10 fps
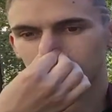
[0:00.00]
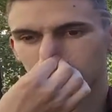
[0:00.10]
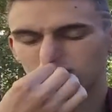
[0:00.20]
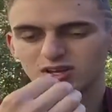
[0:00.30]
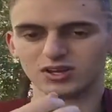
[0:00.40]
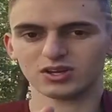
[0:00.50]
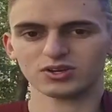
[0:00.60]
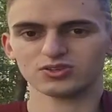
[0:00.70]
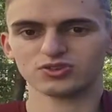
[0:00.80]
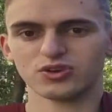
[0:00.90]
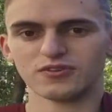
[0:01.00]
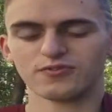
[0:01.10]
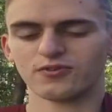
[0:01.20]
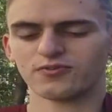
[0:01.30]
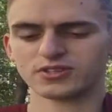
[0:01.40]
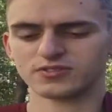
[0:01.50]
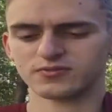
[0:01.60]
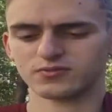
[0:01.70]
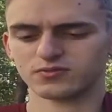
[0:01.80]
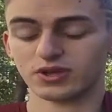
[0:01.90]
you have 3
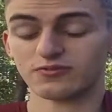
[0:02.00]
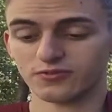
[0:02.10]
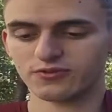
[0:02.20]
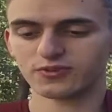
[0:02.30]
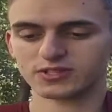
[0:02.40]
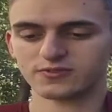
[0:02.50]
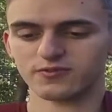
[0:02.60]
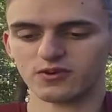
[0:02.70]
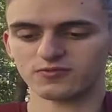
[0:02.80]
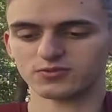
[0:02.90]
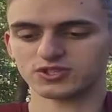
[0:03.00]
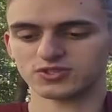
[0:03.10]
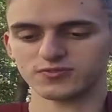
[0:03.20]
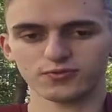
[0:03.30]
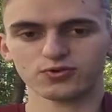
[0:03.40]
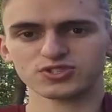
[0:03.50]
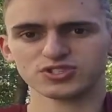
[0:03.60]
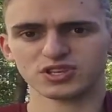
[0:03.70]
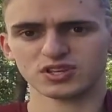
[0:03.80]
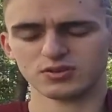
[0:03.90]
things involved, which is
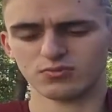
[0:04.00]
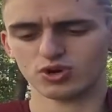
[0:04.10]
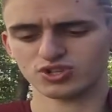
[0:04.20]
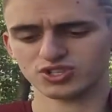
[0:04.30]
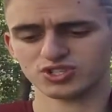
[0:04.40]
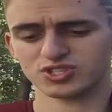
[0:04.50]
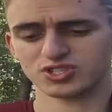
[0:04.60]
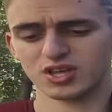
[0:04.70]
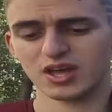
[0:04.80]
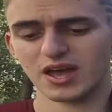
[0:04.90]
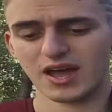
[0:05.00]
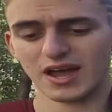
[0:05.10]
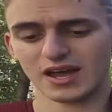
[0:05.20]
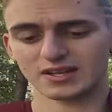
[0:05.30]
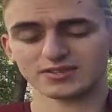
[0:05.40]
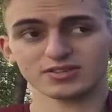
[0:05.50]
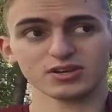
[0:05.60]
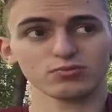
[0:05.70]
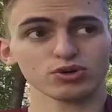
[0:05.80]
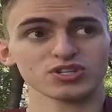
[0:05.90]
thoughts, emotions, and
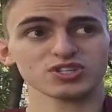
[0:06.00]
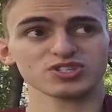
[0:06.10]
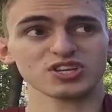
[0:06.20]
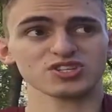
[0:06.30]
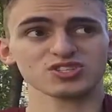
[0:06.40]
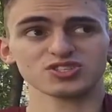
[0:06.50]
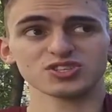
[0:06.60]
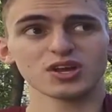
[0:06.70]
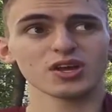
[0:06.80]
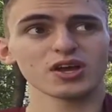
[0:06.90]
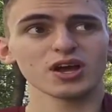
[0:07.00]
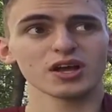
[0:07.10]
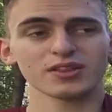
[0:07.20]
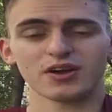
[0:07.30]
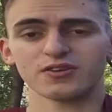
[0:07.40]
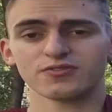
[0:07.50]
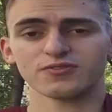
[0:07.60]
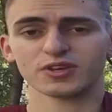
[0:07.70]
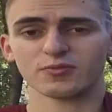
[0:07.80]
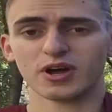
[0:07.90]
body sensations. Now if you
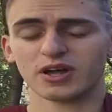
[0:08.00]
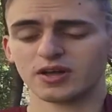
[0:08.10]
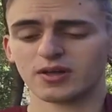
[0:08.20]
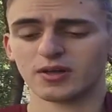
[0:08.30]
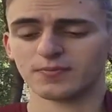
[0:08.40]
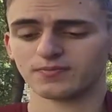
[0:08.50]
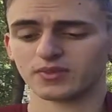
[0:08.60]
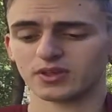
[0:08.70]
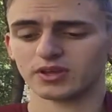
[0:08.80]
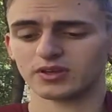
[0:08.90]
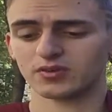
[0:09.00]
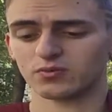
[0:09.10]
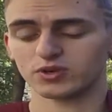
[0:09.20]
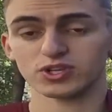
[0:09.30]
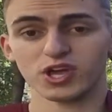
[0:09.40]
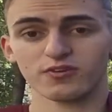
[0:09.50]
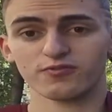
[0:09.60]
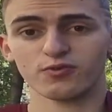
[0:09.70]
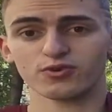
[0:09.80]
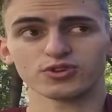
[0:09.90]
think about it, when you get a
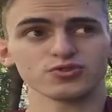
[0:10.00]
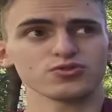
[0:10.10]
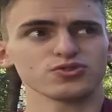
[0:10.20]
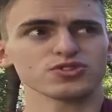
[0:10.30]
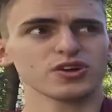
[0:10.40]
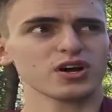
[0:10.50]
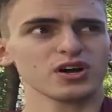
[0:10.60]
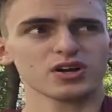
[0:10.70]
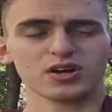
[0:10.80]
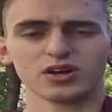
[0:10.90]
thought, you start